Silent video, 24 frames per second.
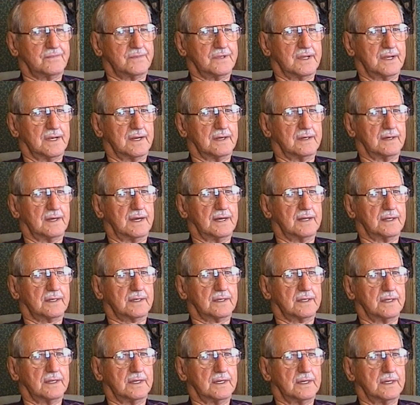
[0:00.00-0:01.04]
yeah.
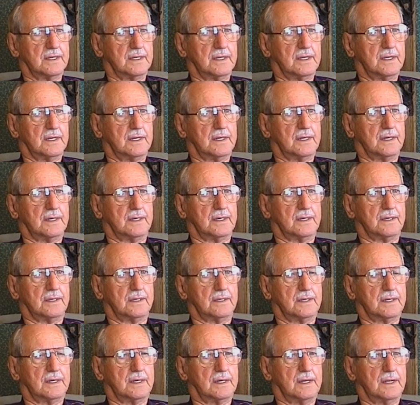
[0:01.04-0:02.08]
I uh,
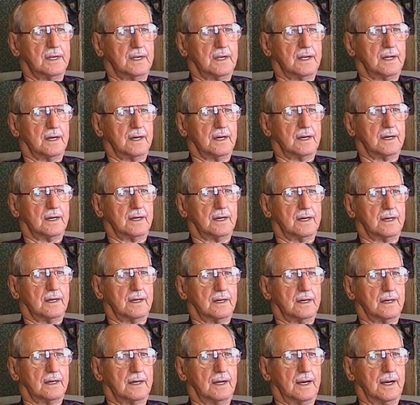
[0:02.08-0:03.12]

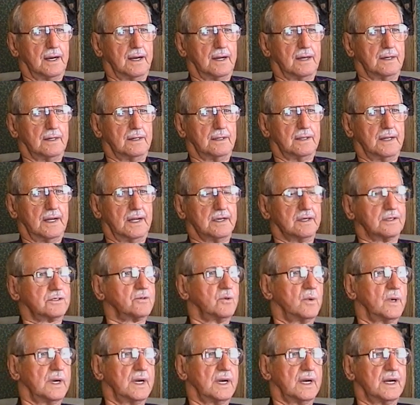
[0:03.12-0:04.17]
I had a
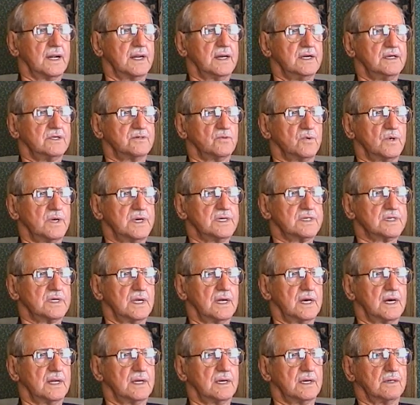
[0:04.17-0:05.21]
29-inch
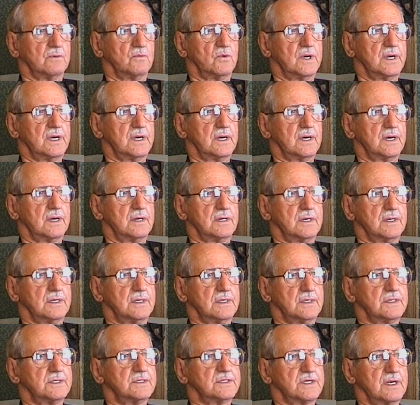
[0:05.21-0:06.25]
waistline and weighed
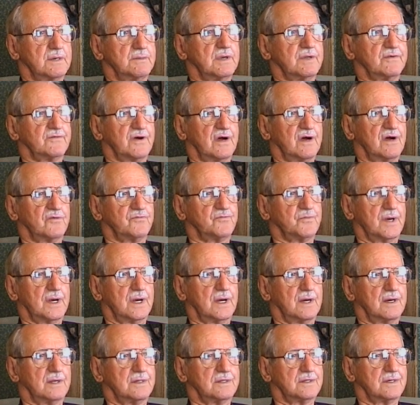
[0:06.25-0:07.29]
175
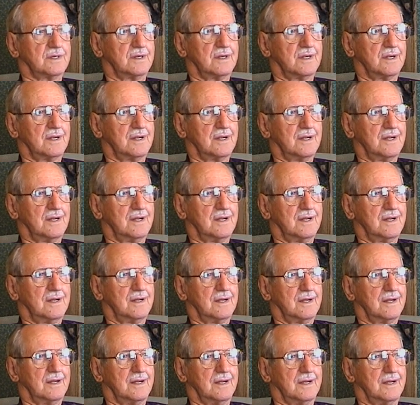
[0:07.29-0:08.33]
pounds,
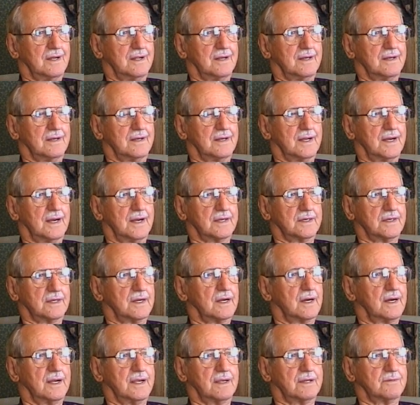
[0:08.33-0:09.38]
and I could
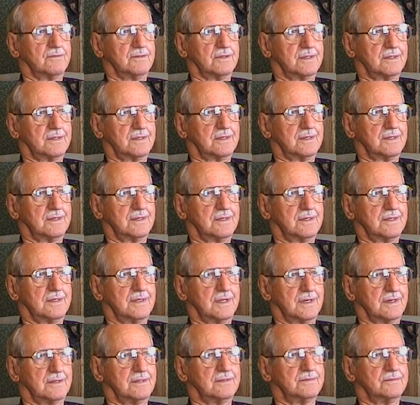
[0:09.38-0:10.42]
hike with,
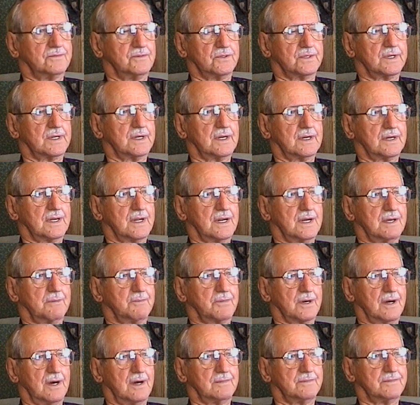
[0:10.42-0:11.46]
you know, without any
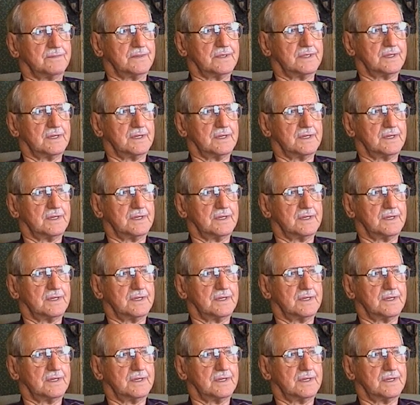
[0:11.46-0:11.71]
problem.